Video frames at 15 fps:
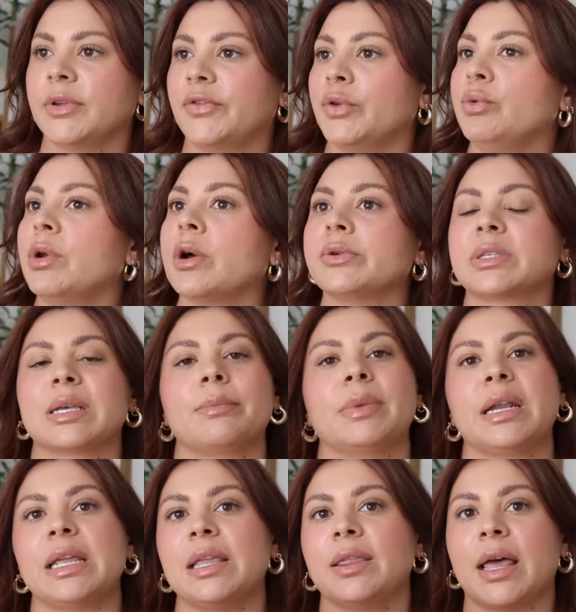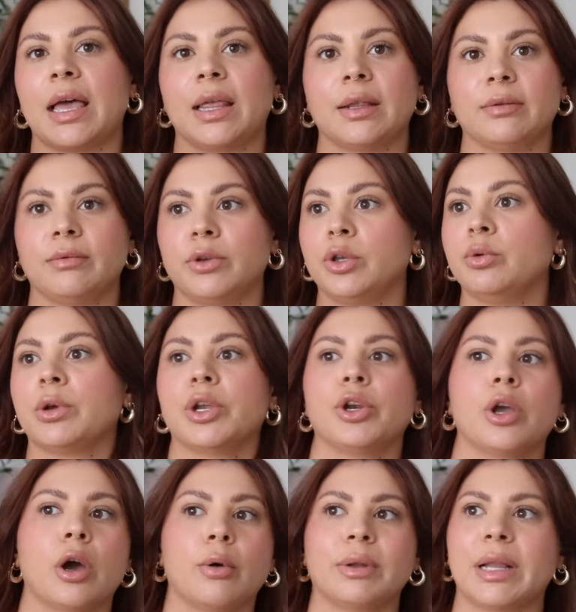If you know somebody that you can
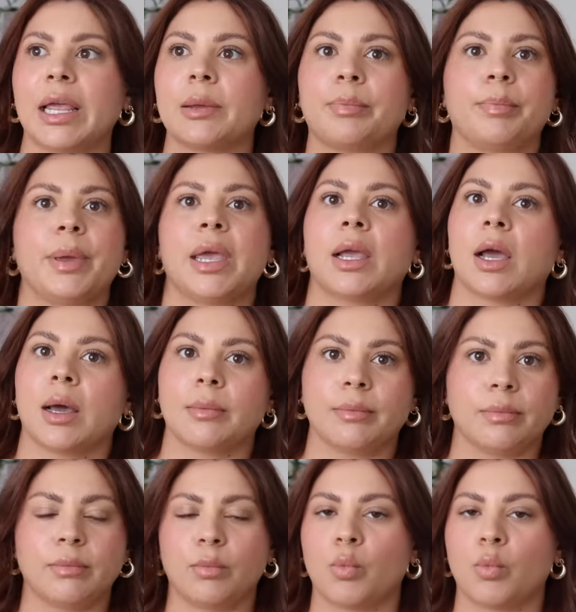go and like pick up